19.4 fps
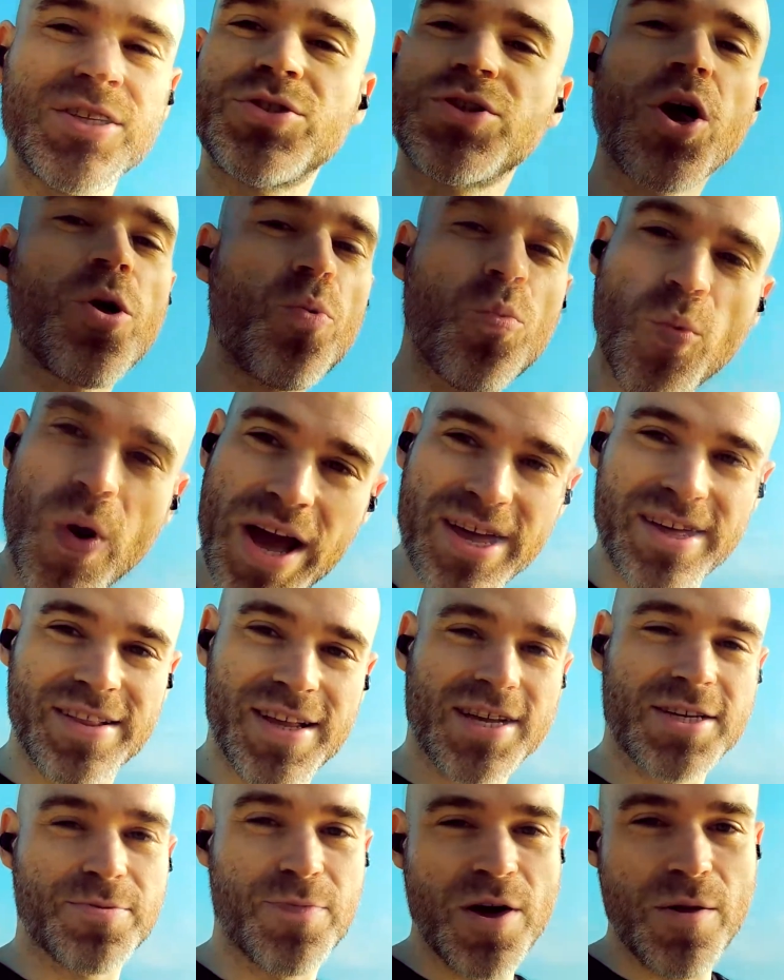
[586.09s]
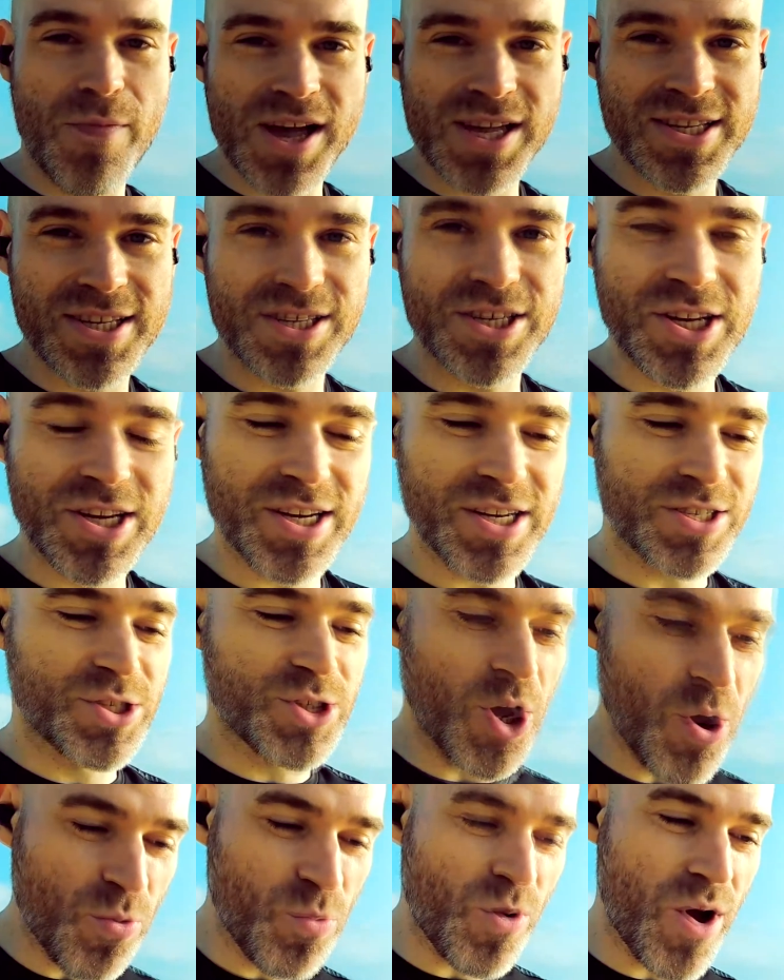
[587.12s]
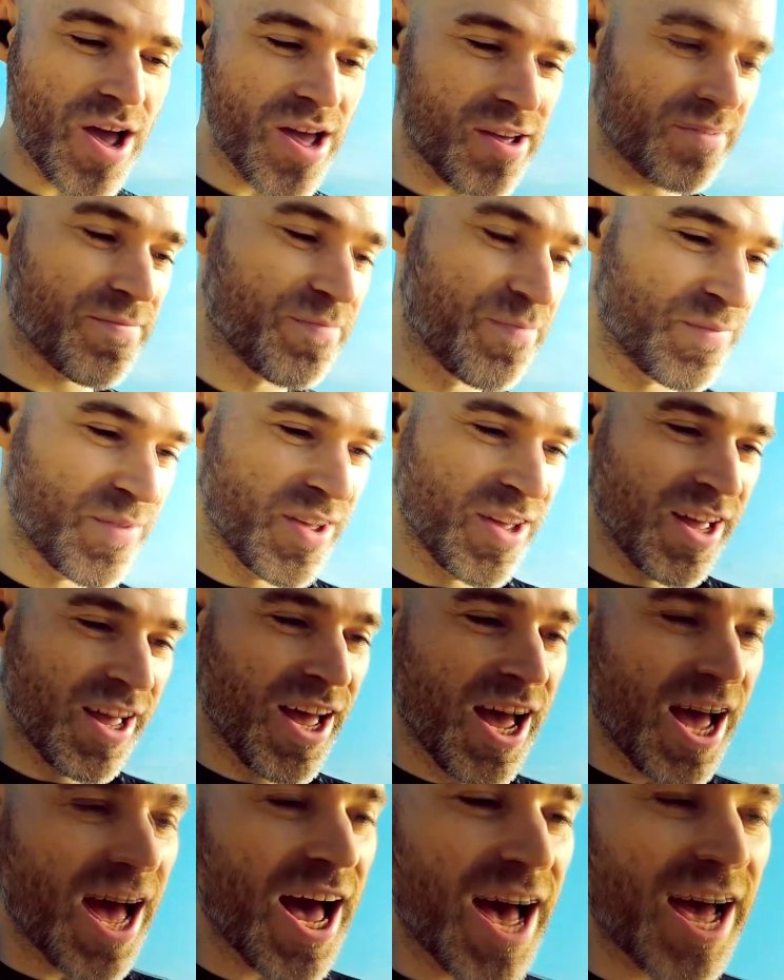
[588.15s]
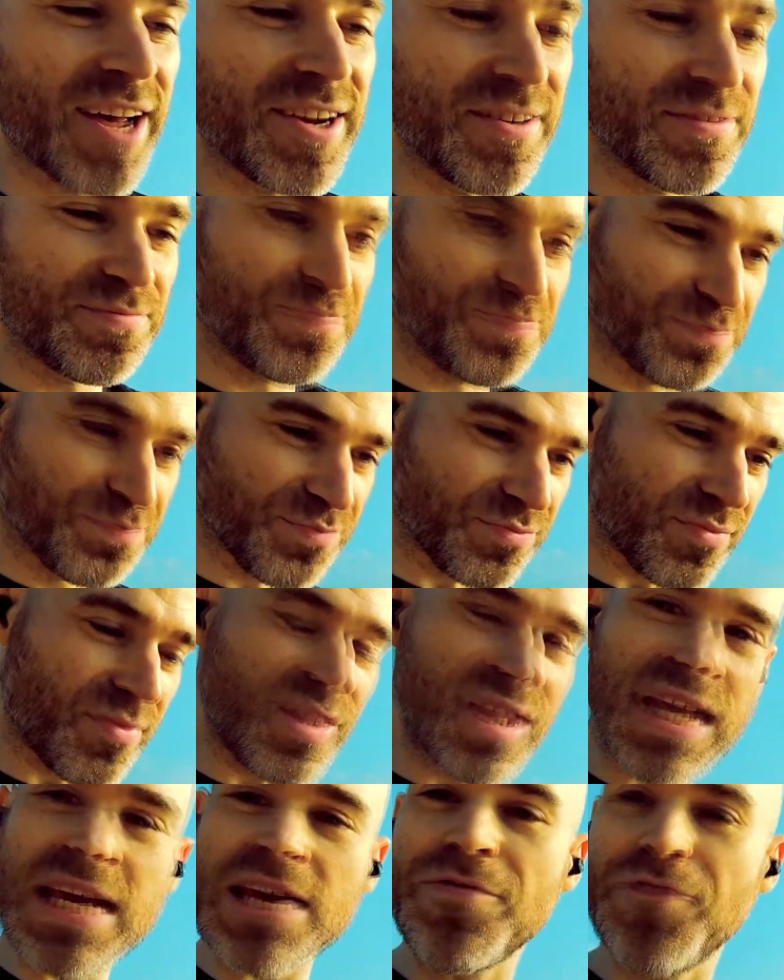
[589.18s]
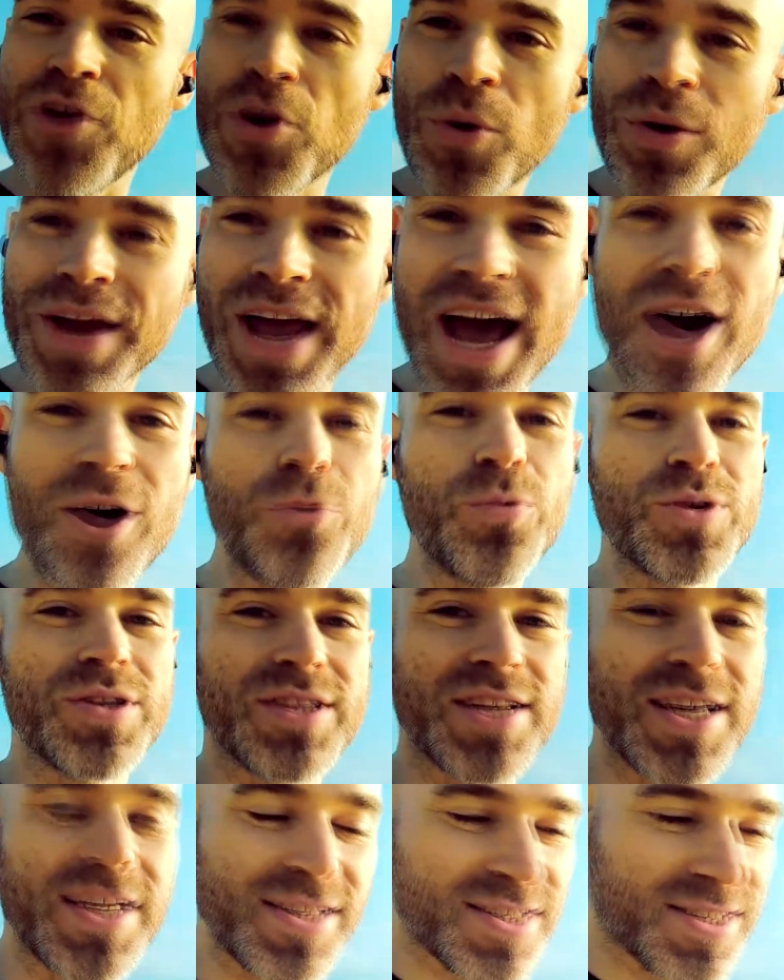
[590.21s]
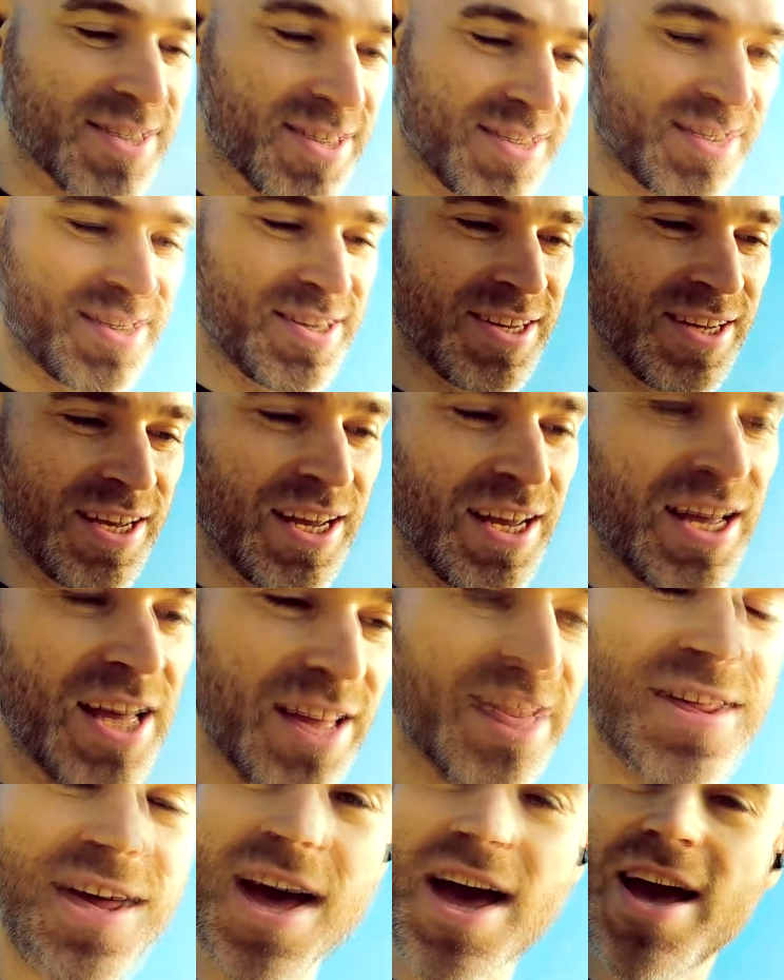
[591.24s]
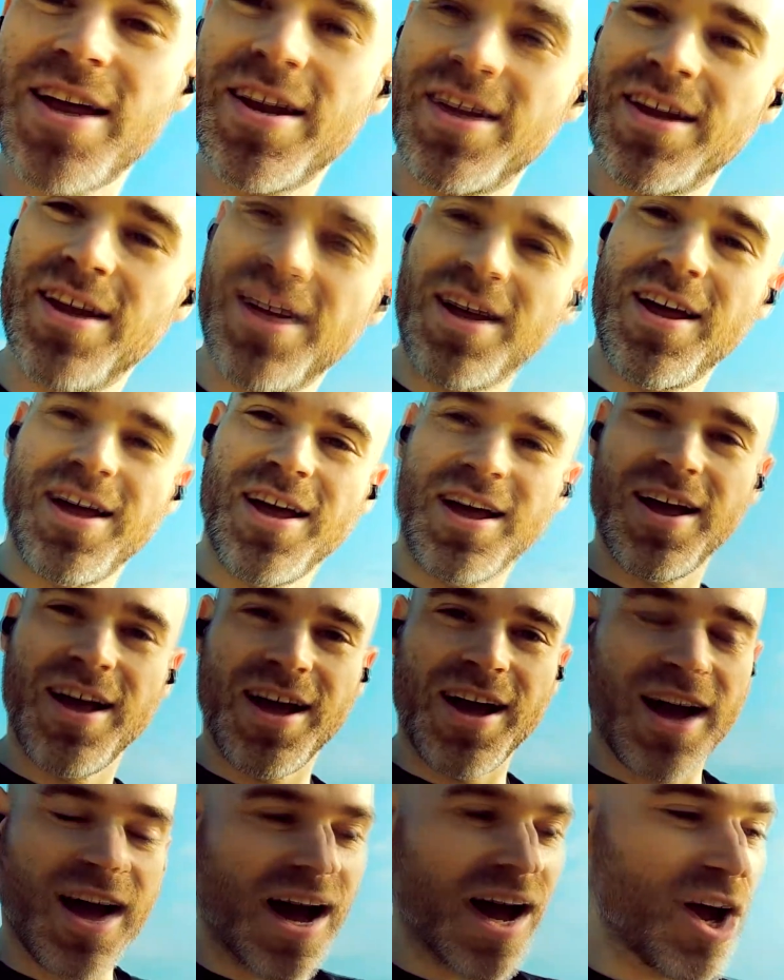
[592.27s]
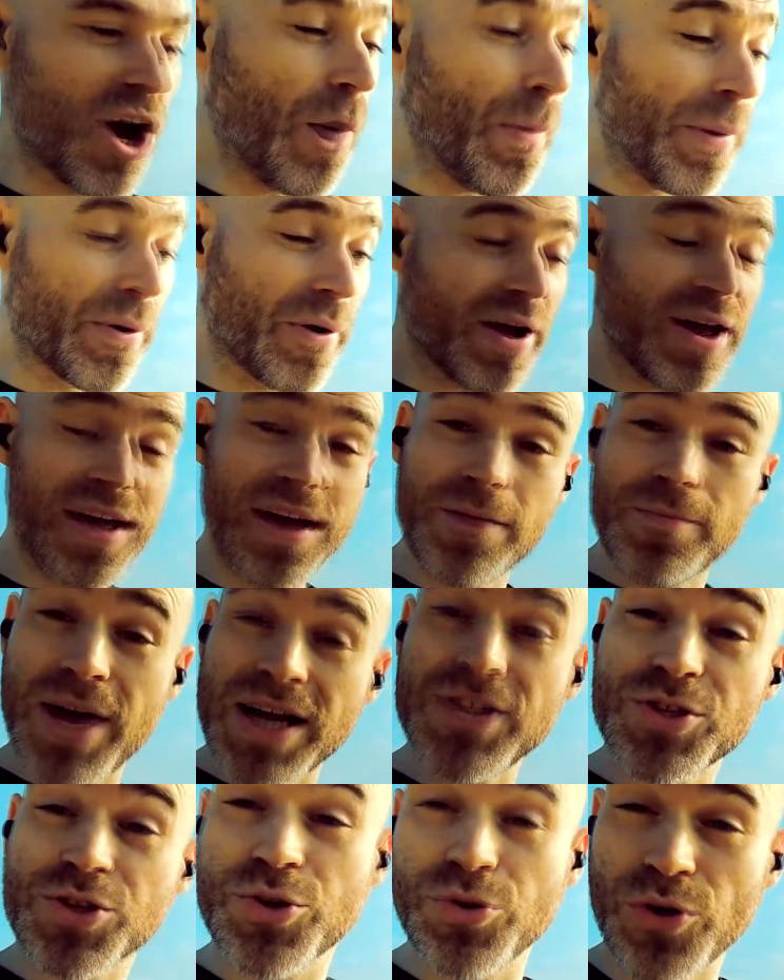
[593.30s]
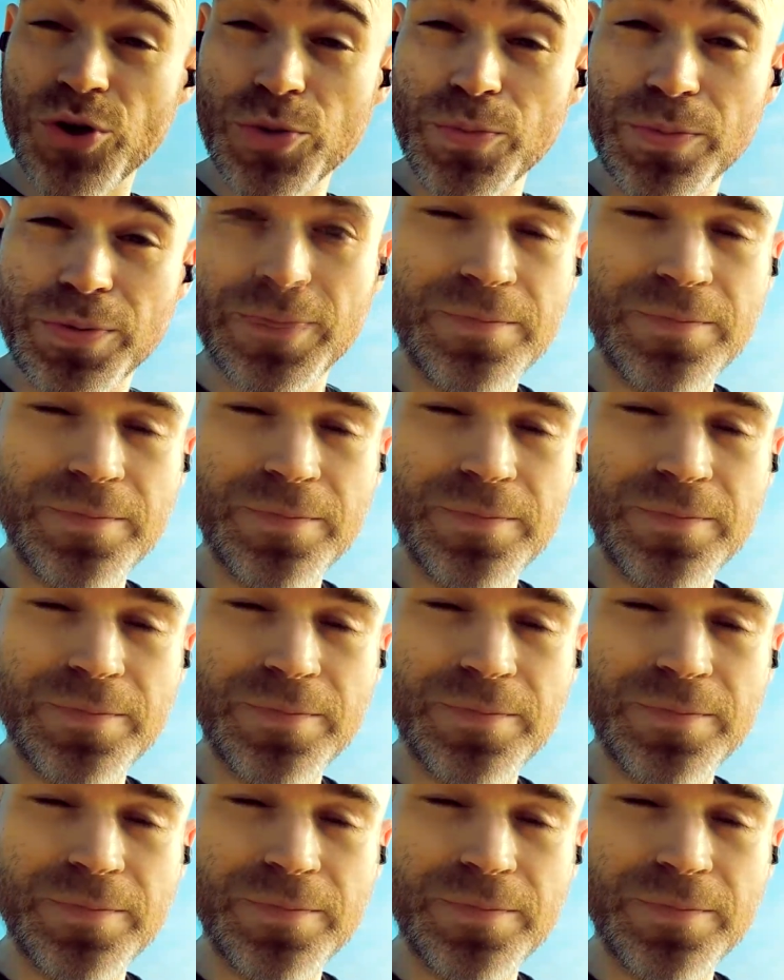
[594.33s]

Don't wait. That's my message here. Don't wait. And if you want help with this, then I operate a men's group